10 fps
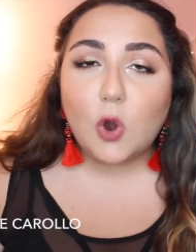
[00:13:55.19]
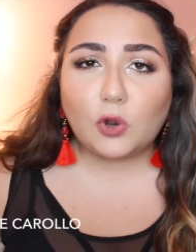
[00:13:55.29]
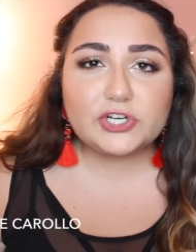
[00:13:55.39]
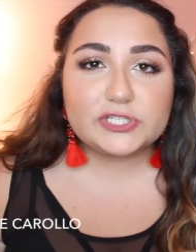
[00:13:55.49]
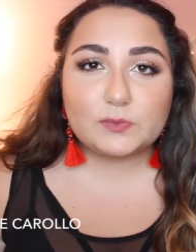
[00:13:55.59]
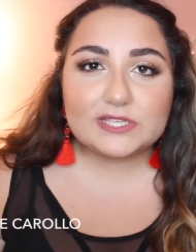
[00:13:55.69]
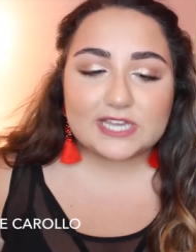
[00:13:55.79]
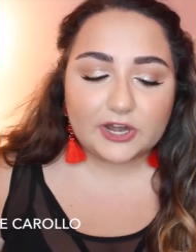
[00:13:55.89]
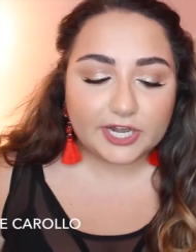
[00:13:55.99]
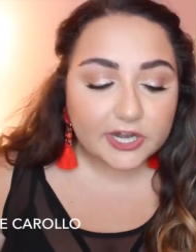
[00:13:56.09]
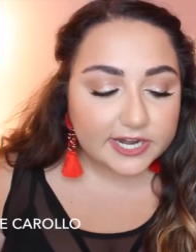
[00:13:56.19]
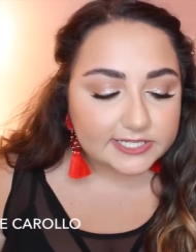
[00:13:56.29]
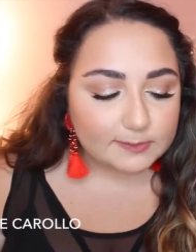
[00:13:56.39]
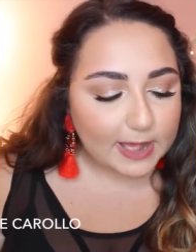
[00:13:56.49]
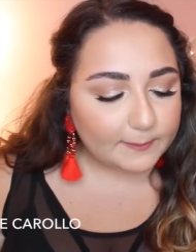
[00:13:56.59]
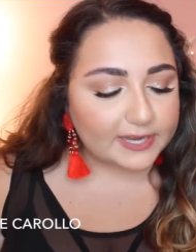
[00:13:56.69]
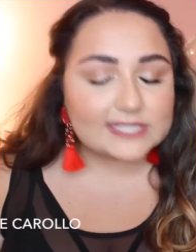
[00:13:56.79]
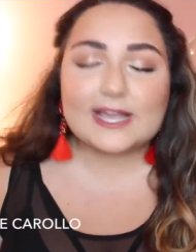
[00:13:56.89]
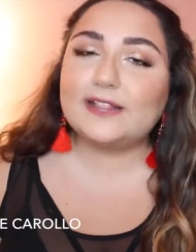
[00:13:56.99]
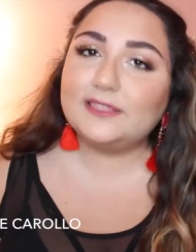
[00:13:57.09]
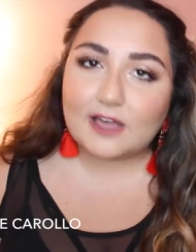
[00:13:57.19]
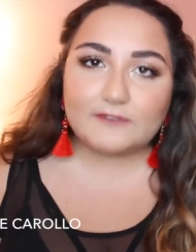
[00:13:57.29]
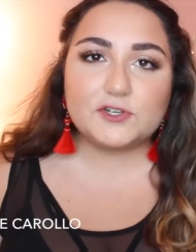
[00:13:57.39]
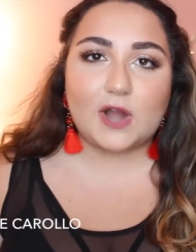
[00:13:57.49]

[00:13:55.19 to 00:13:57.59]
or just ones that you're curious about because I love